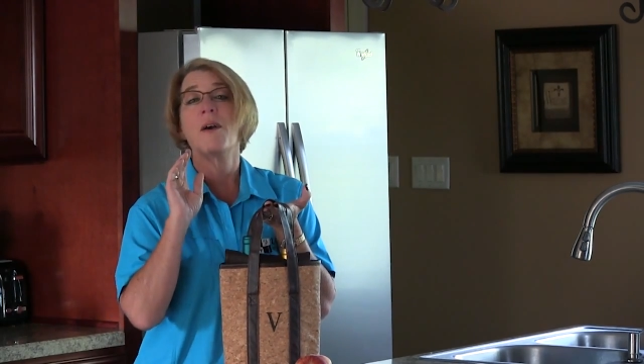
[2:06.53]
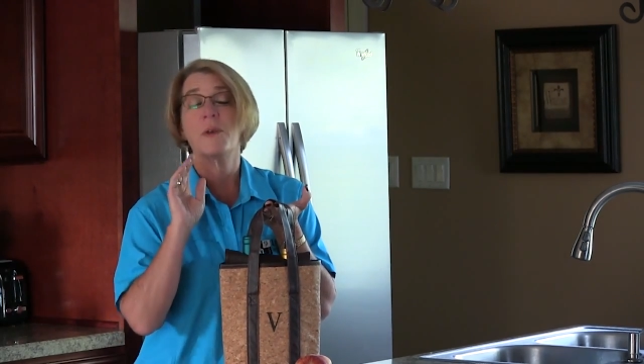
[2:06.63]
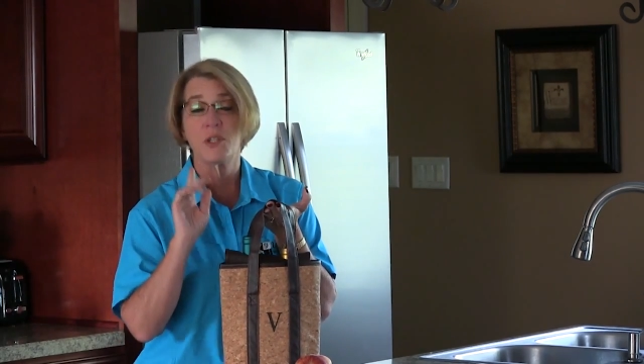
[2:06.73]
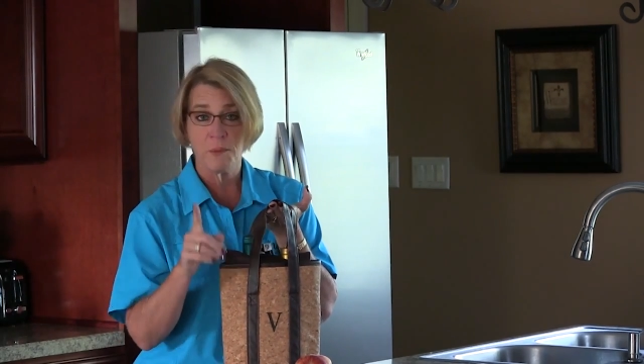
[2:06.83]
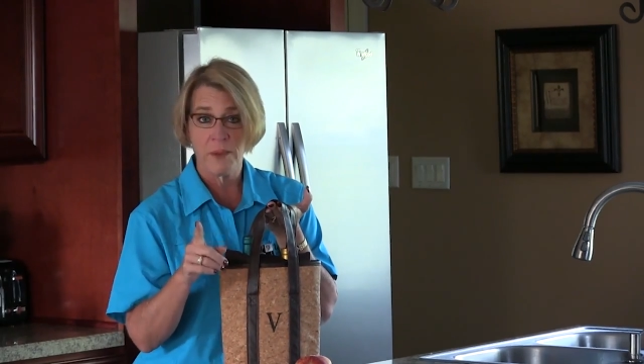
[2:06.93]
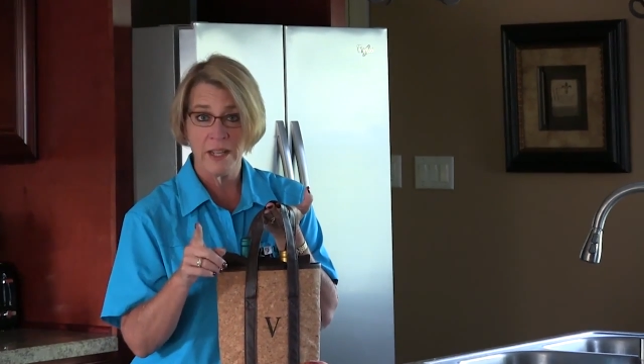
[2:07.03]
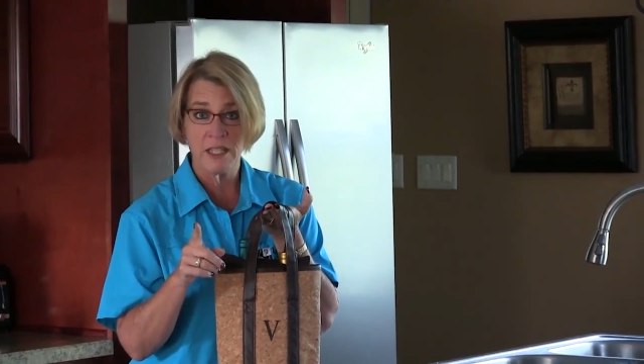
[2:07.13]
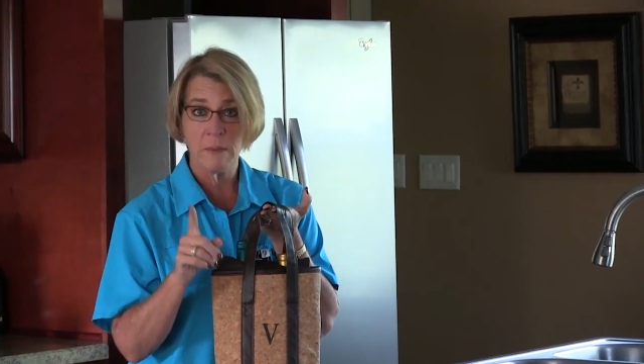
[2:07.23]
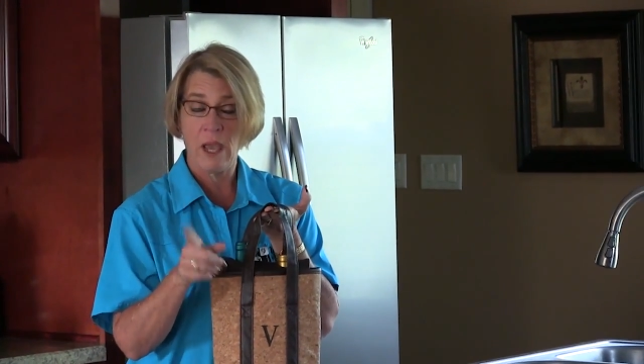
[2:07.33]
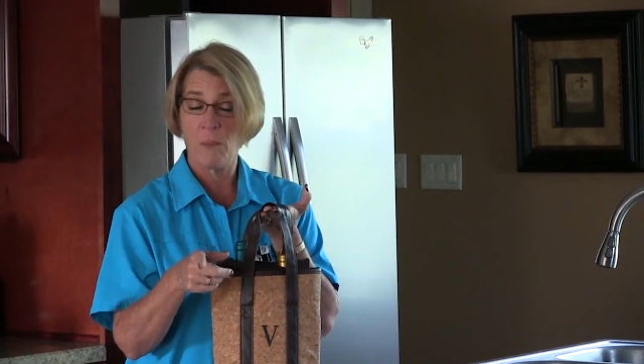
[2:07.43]
Which
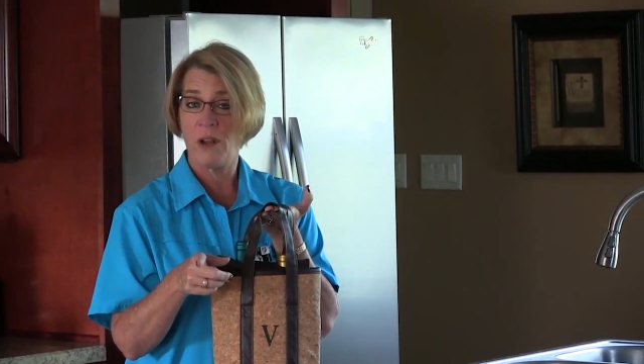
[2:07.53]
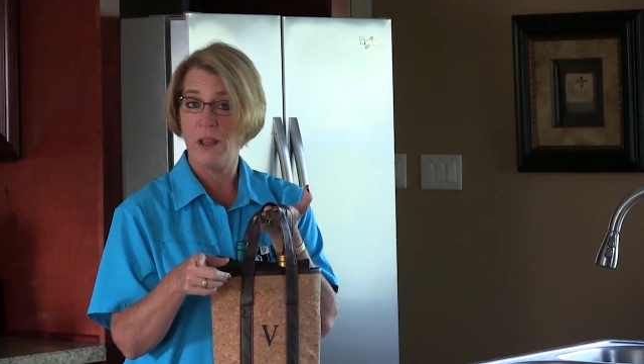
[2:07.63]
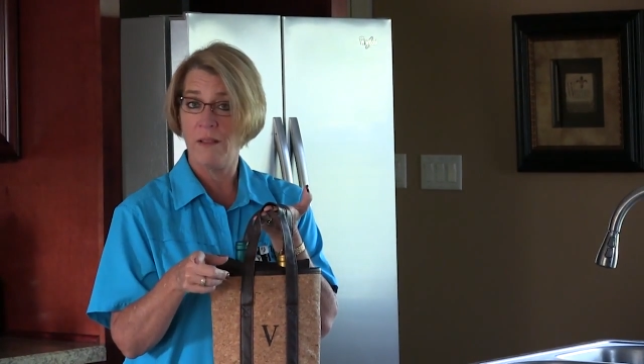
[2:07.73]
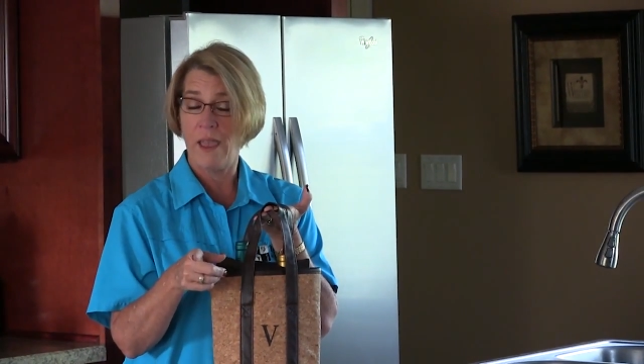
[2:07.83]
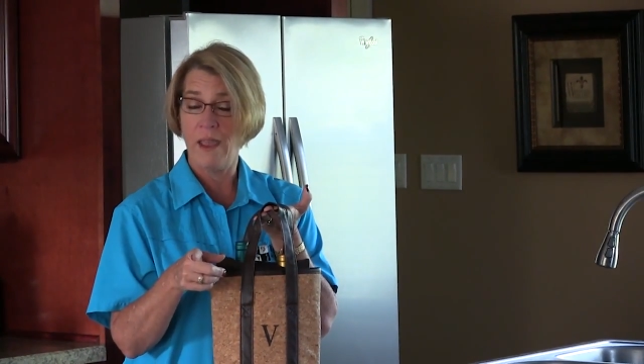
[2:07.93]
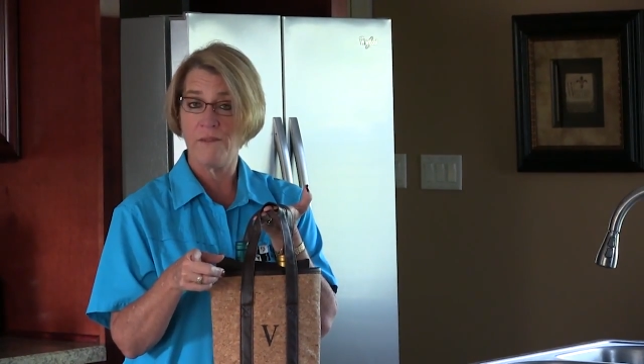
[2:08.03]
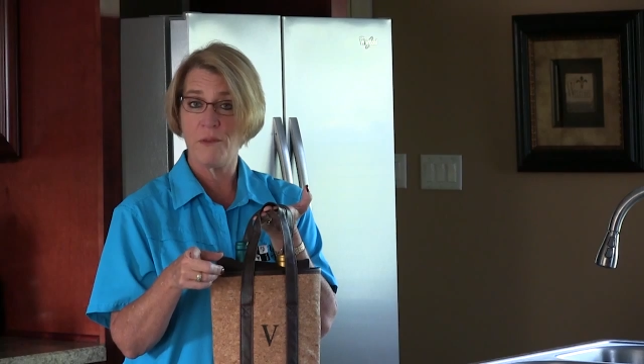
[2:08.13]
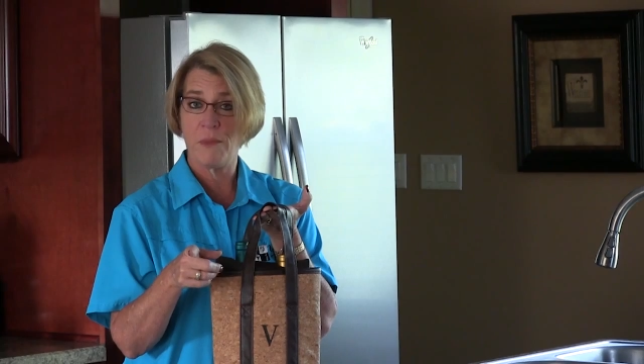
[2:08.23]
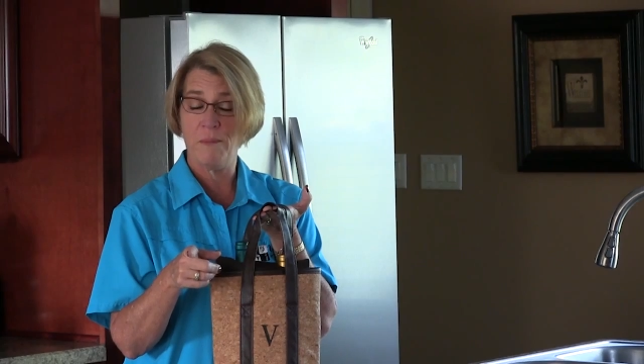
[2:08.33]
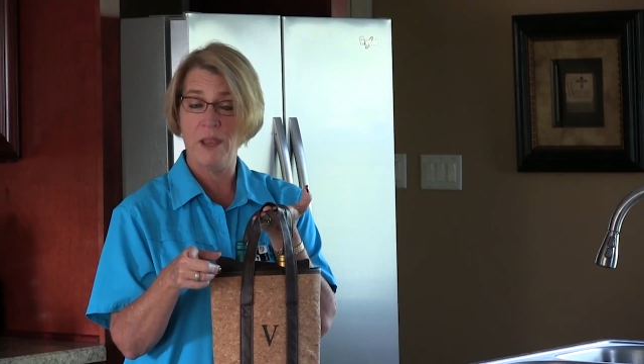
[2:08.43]
reminds me, I'm running late
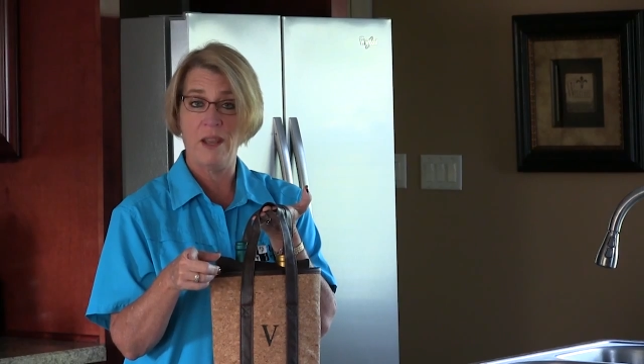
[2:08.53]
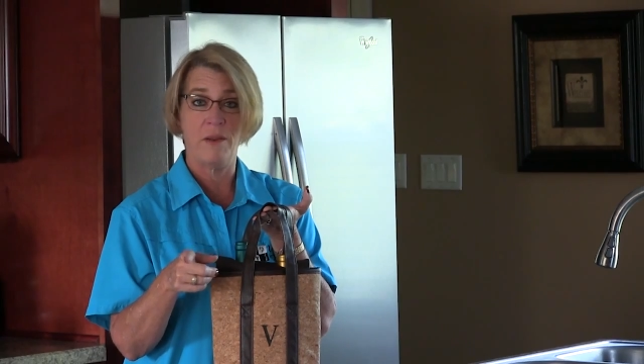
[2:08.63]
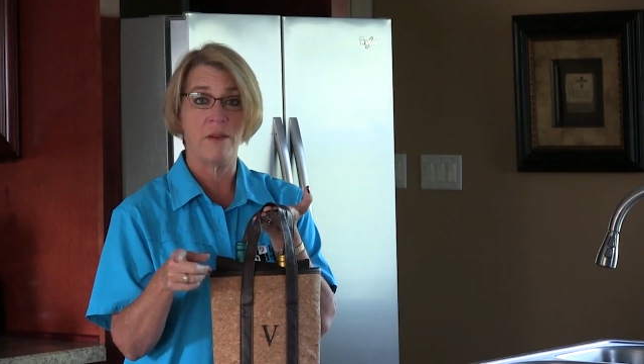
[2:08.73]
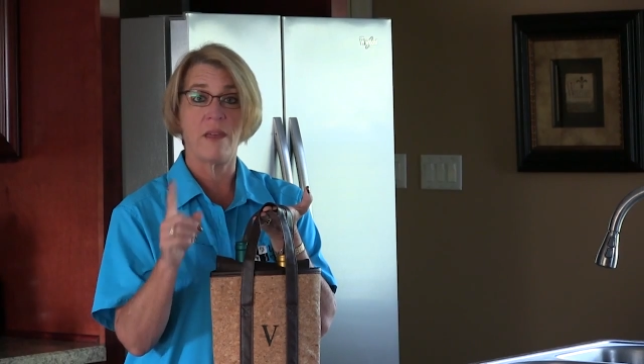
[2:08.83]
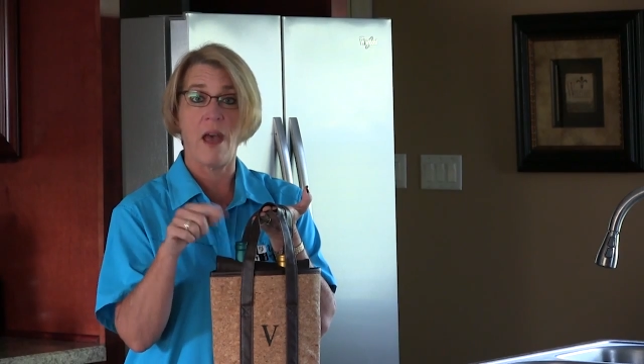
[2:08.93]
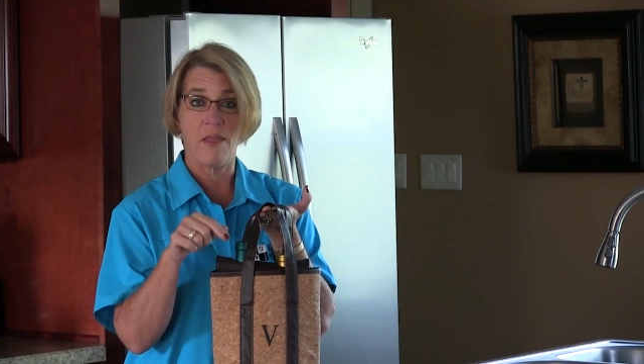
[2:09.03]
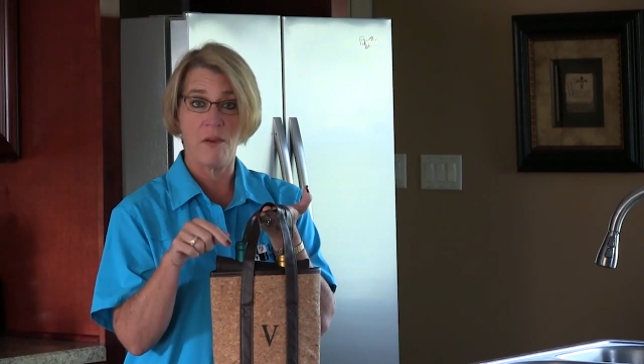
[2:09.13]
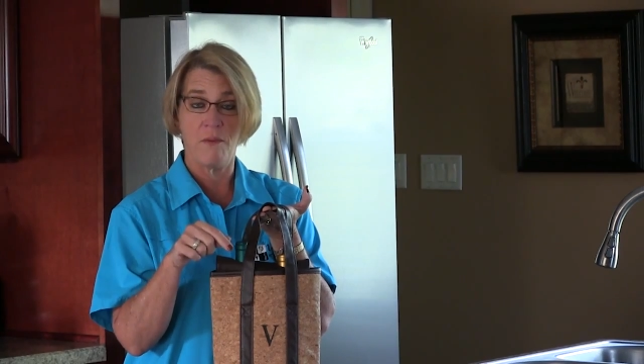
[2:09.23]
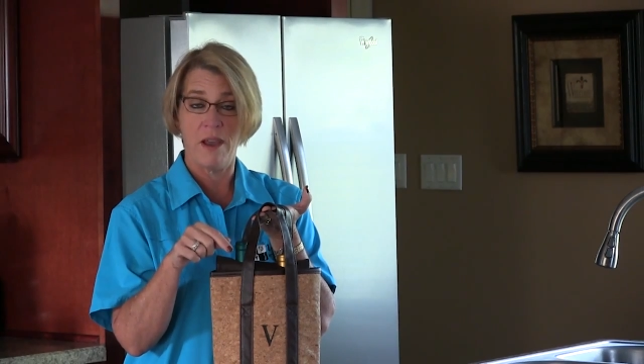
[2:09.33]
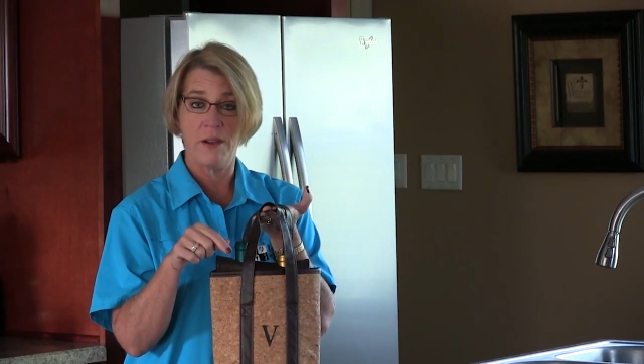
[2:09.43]
for my meeting with the
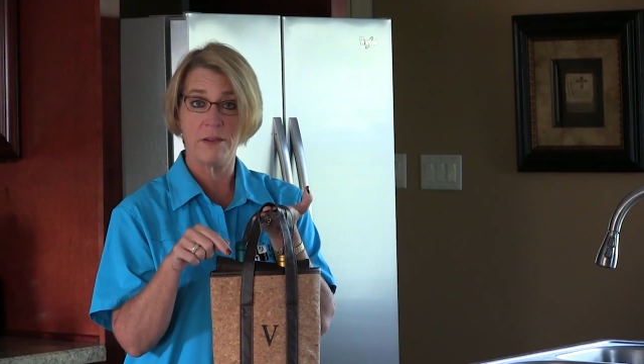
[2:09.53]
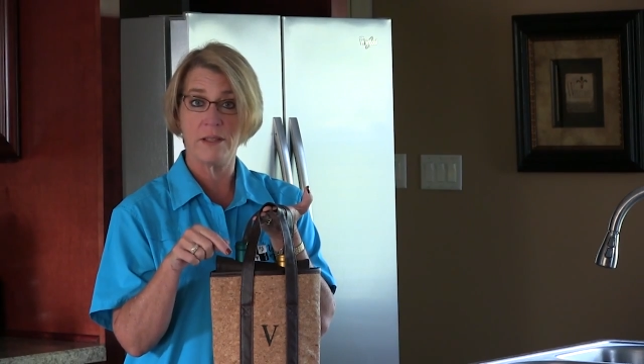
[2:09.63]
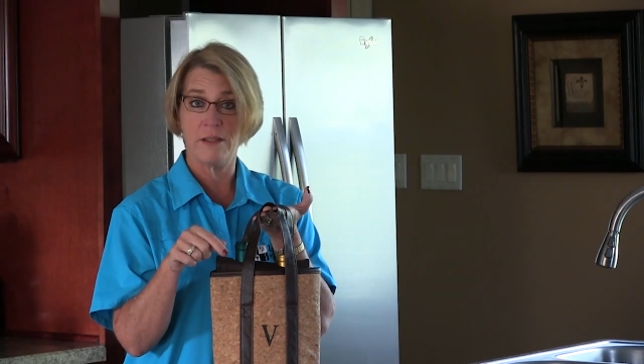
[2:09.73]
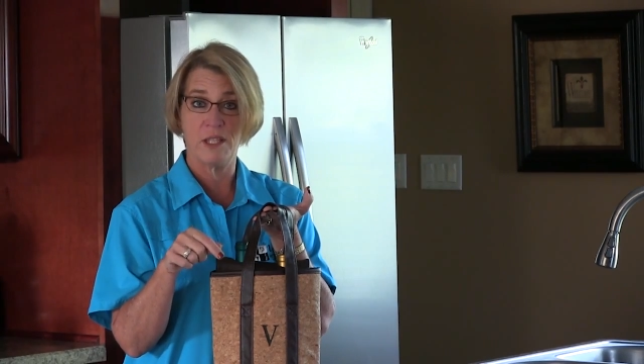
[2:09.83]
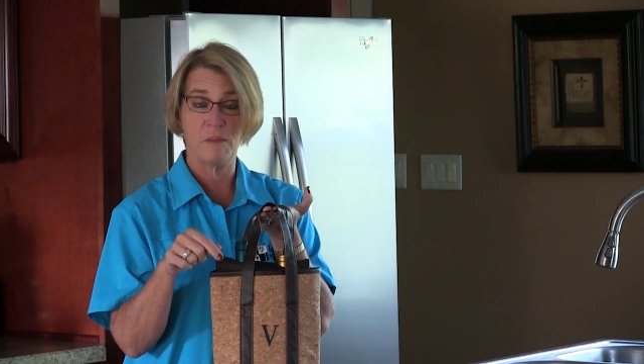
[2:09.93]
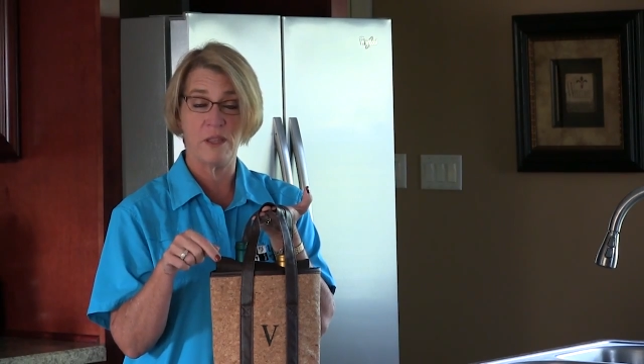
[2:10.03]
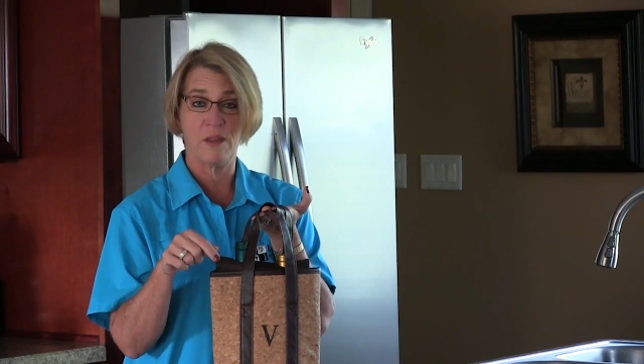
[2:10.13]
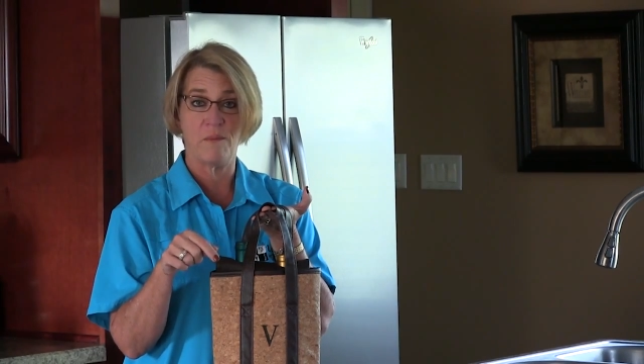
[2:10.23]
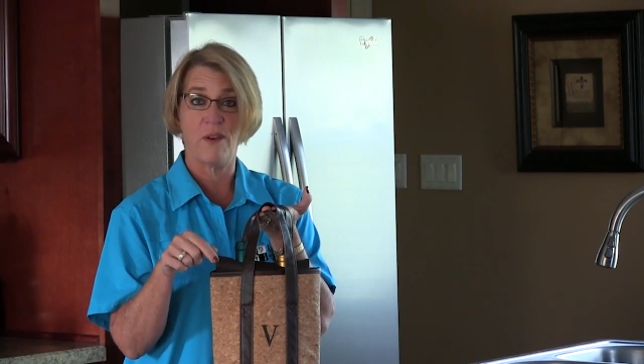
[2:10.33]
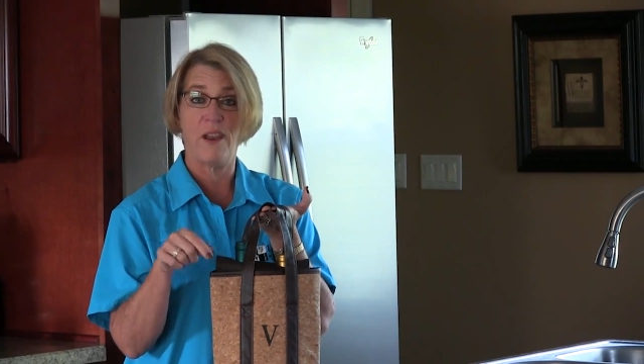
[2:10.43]
other winers, Elizabeth
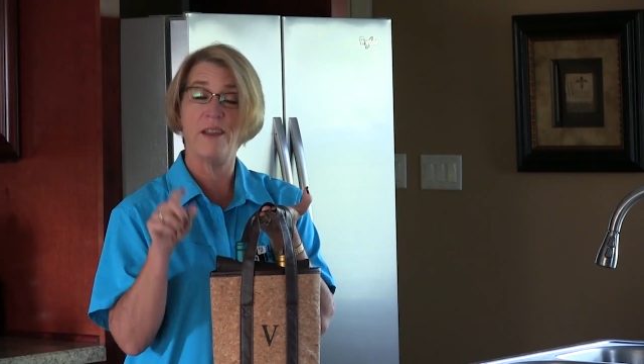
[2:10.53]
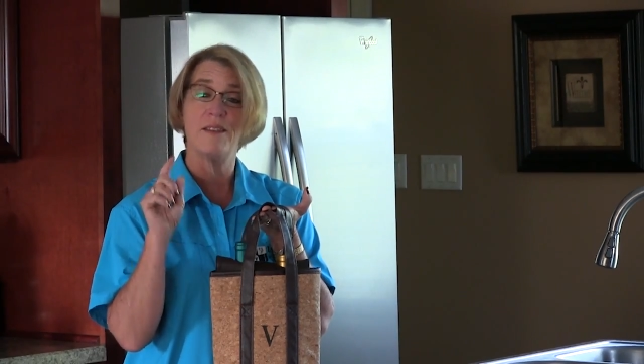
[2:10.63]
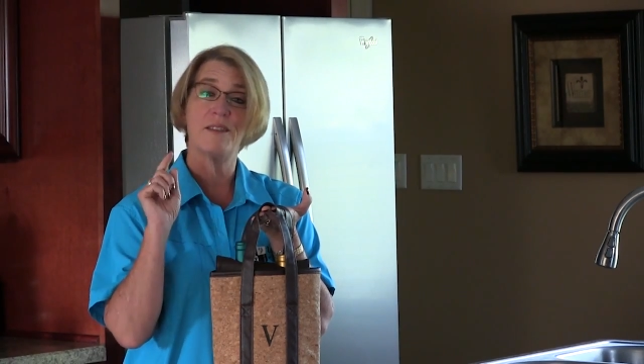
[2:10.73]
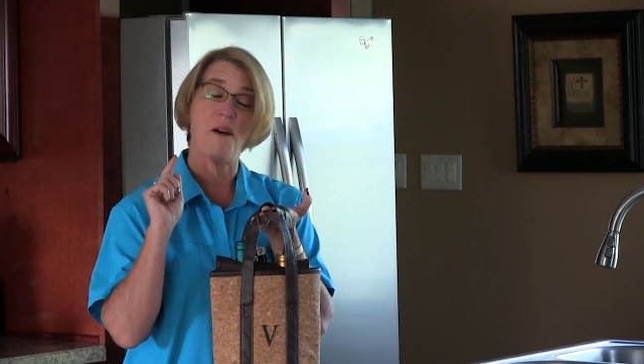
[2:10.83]
and Brian,